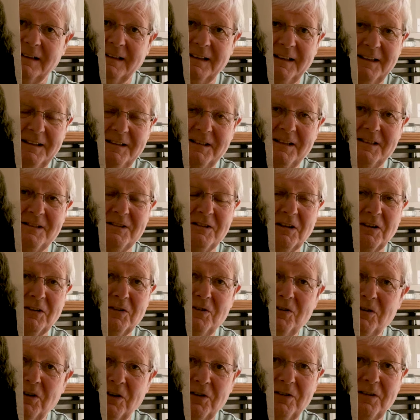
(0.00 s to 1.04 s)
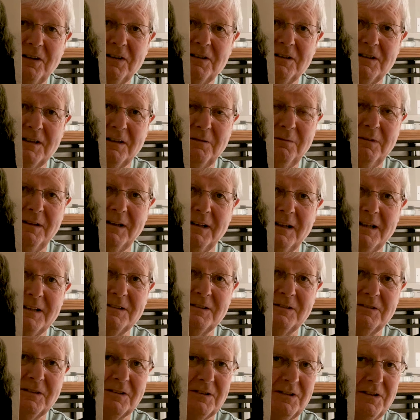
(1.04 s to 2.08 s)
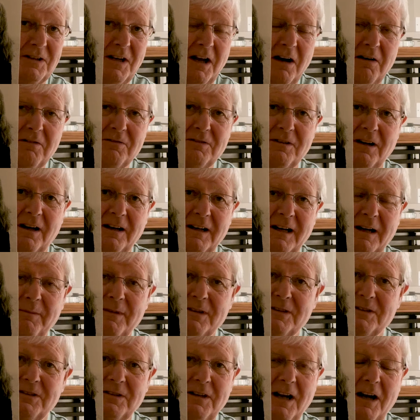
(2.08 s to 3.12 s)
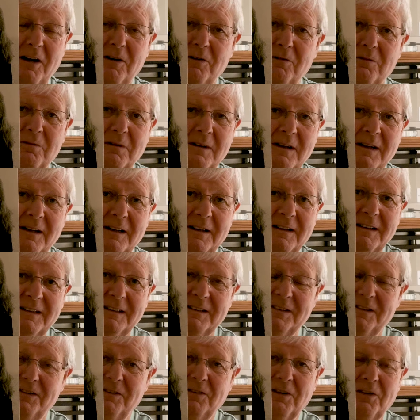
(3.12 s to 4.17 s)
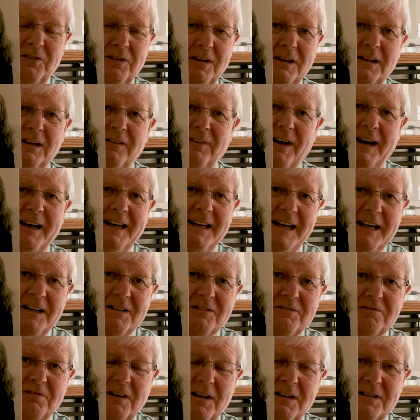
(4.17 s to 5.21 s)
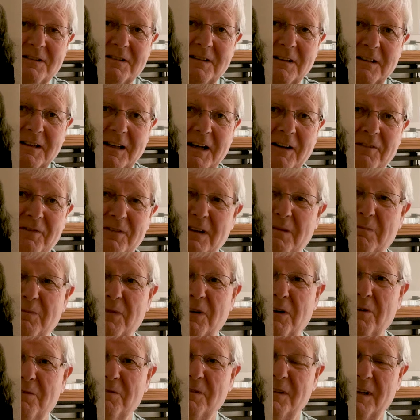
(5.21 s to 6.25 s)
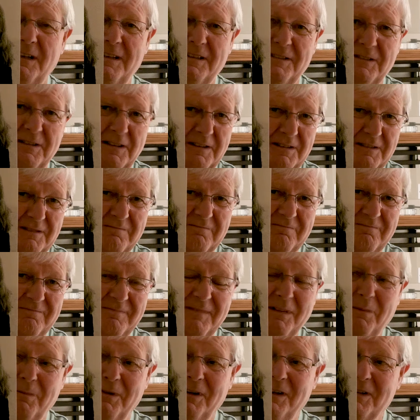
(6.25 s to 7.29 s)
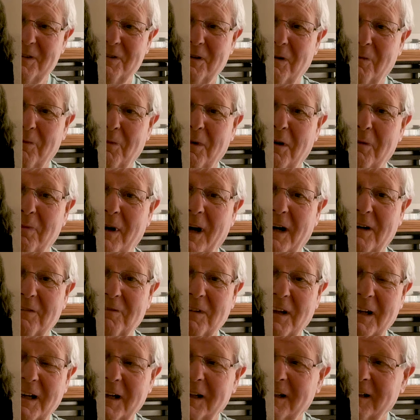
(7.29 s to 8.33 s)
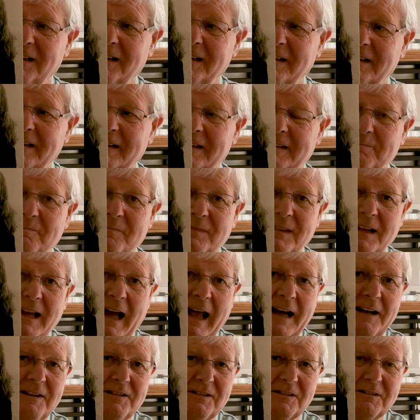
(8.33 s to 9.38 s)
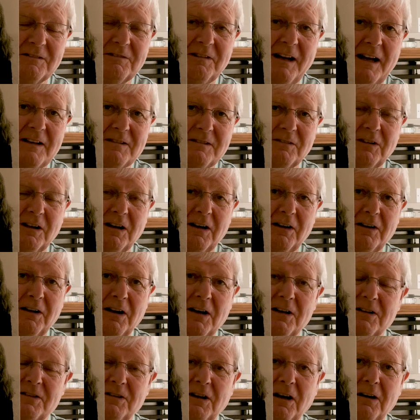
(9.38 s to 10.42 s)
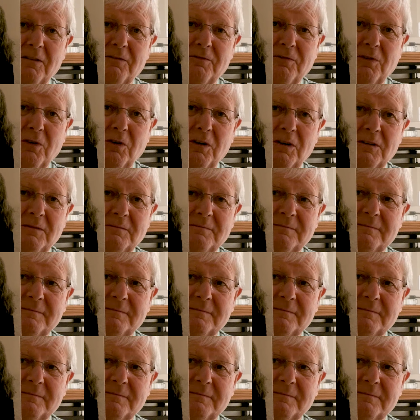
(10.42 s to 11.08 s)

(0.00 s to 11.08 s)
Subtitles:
this has got nothing to it. It's got no dynamics, nothing of any interest. Even the music, it's not my bag really. Alison Krauss I've got a lot of time for.